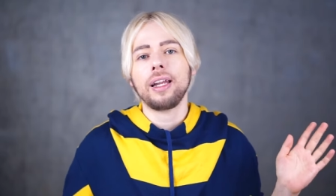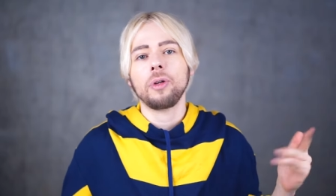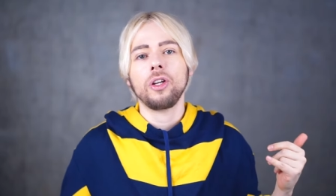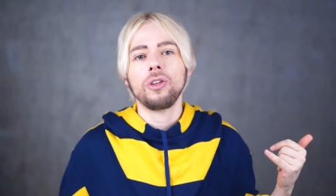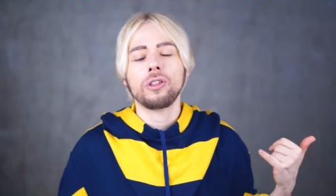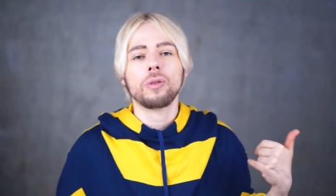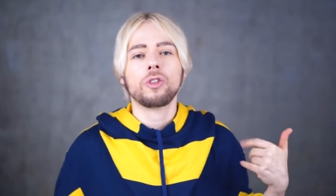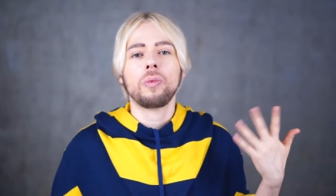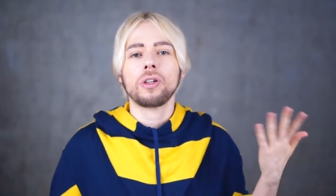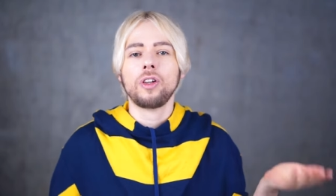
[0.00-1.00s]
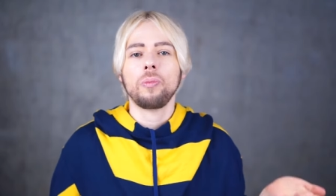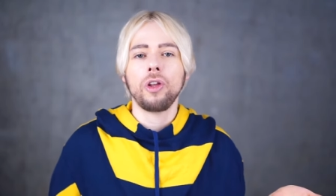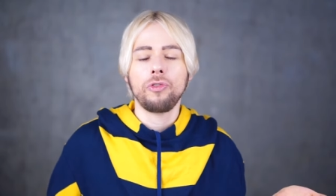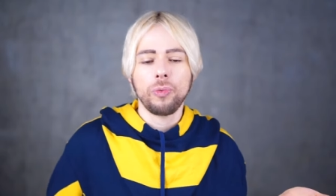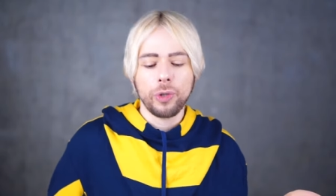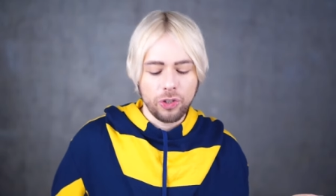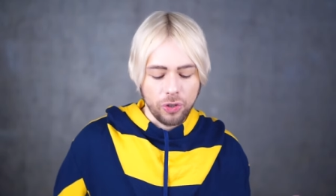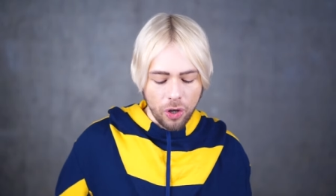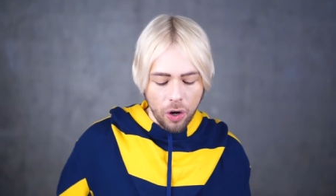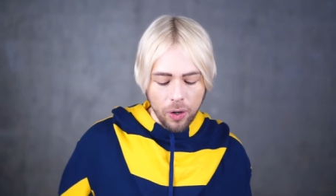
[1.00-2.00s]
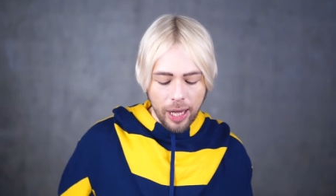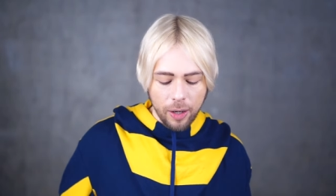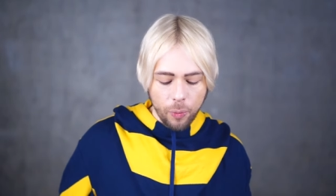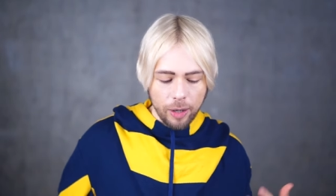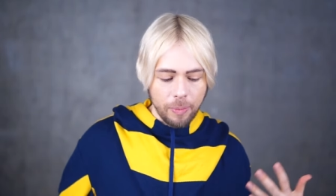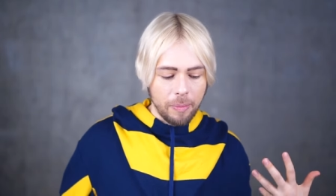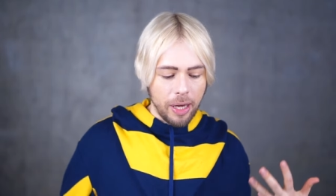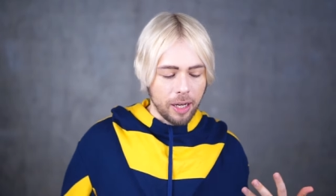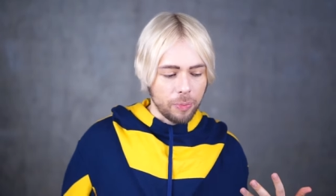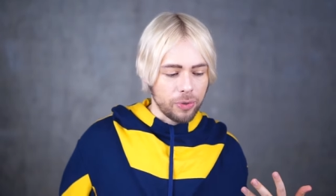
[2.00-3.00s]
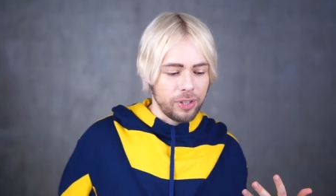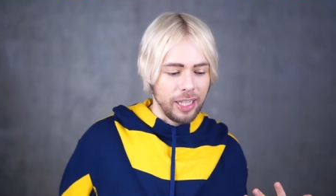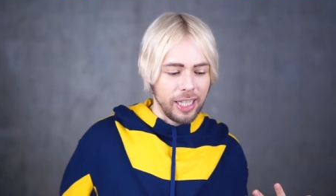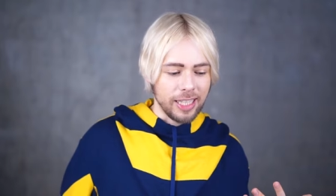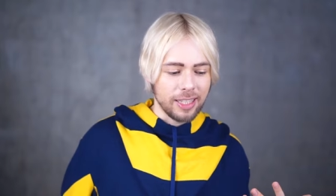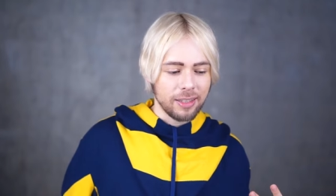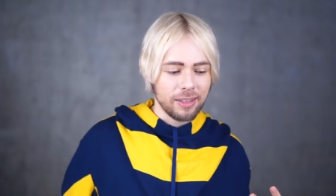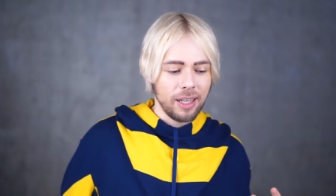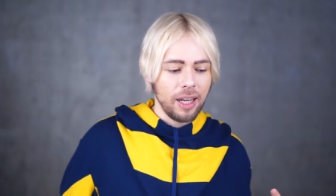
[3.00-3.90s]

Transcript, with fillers: Let me know in the description box down below if you wish to know like what my makeup routine is